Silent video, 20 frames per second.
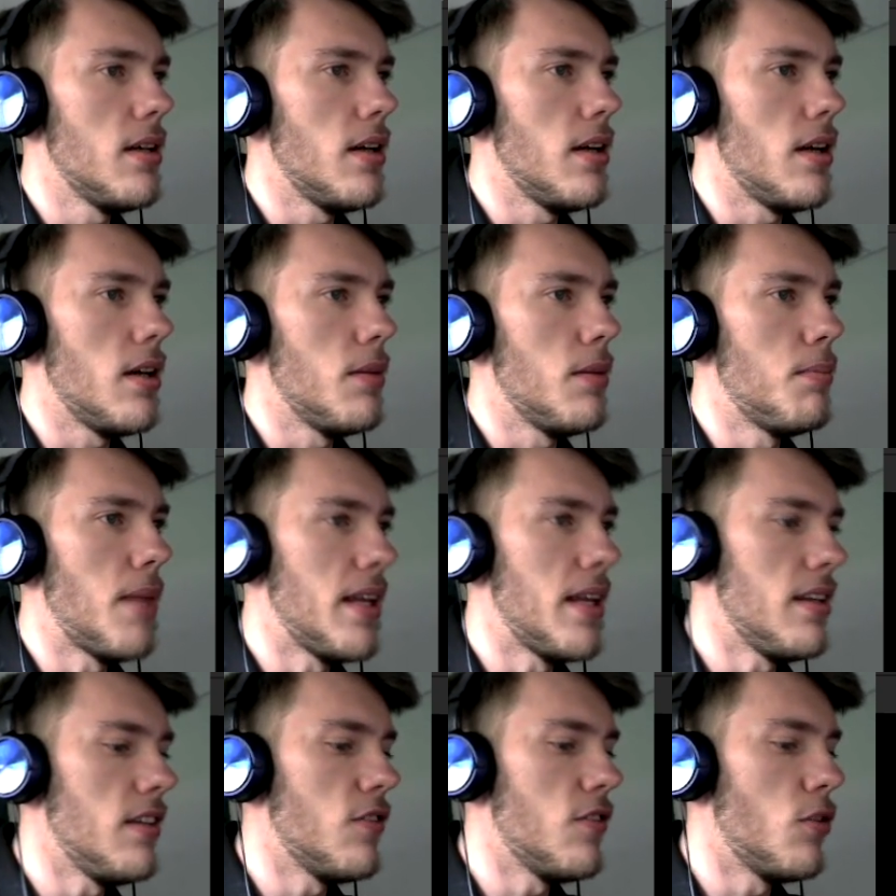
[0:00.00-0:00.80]

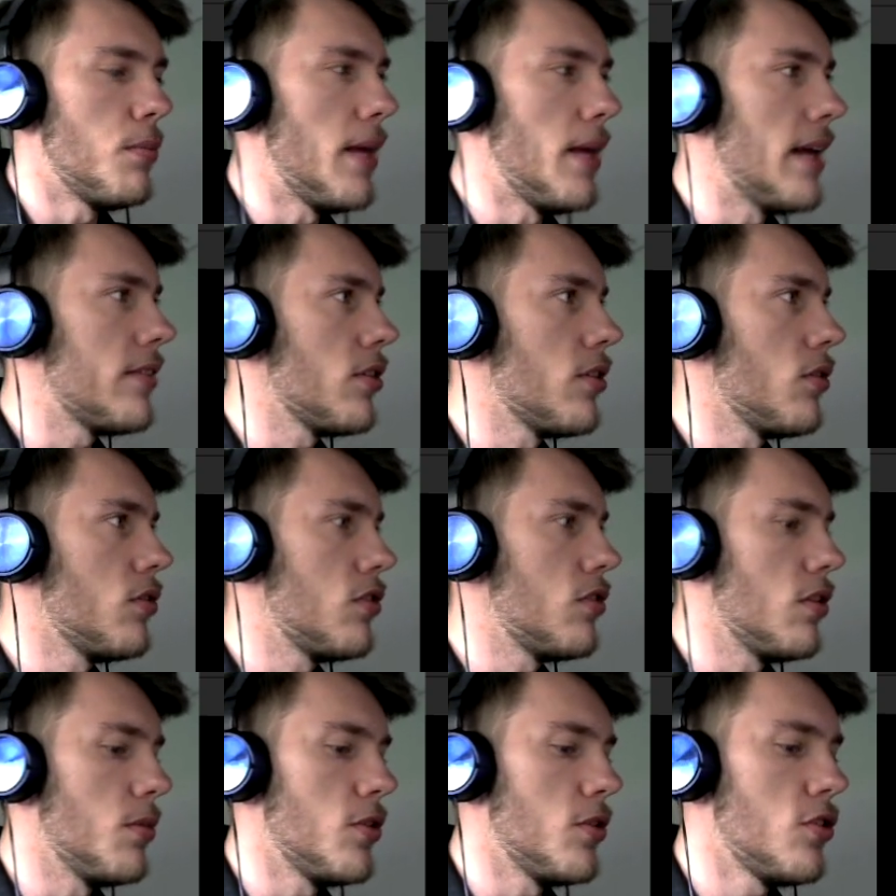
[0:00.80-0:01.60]
medieval metals.
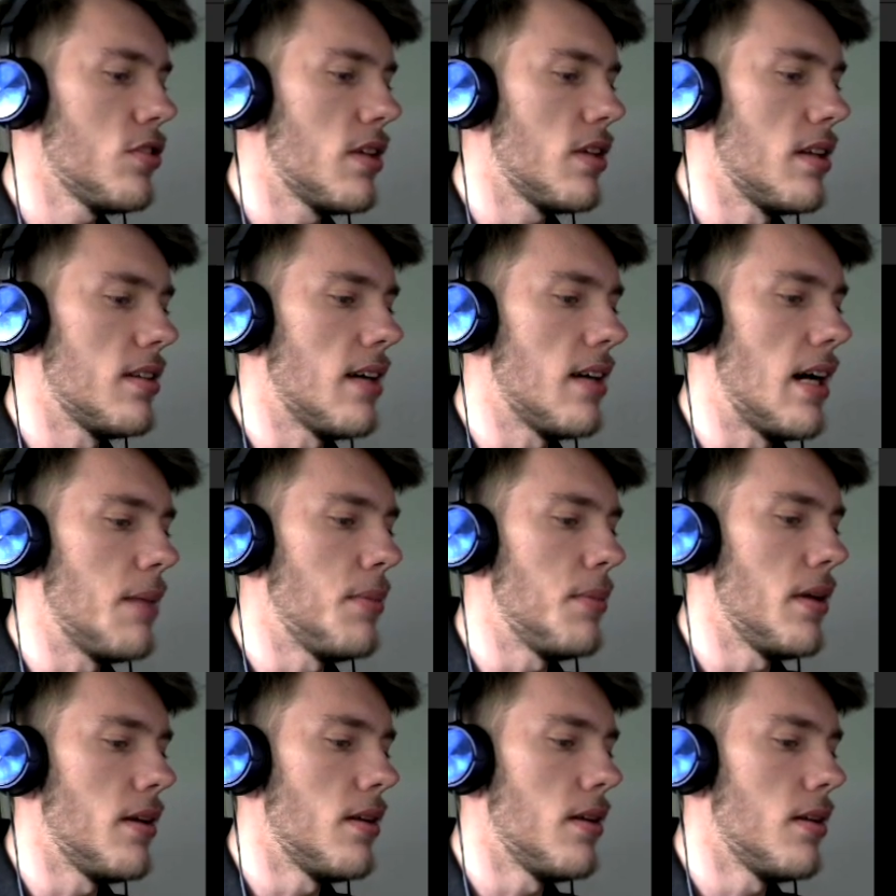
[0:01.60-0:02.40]
So we're just going to
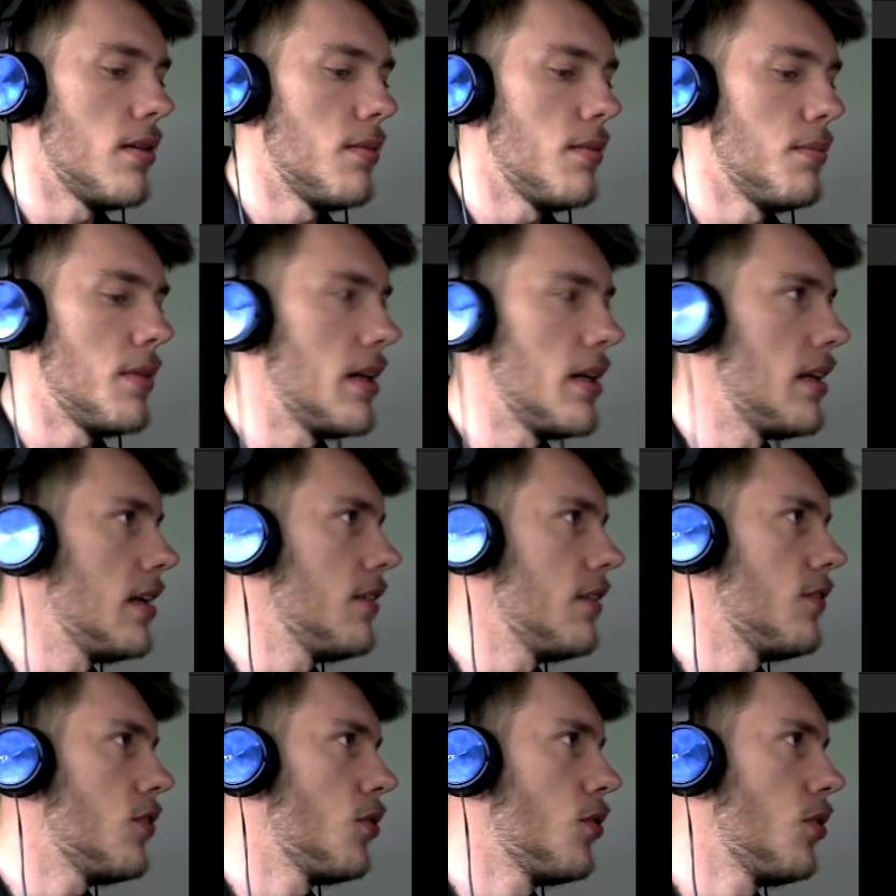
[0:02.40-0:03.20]
type in
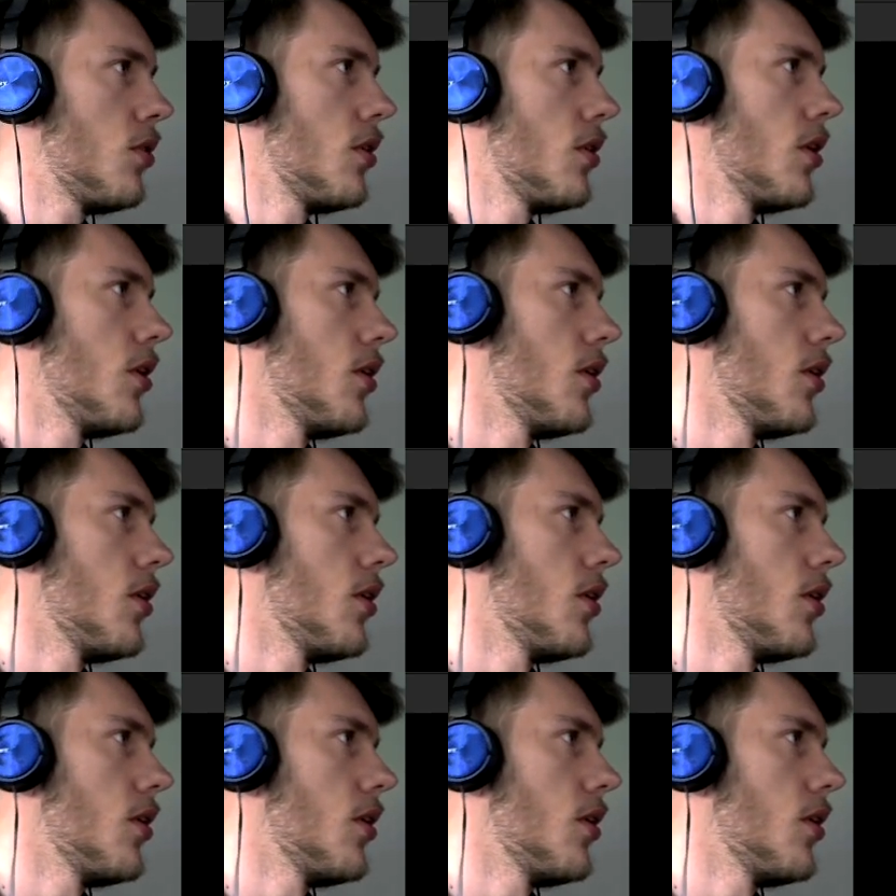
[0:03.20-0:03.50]
medieval.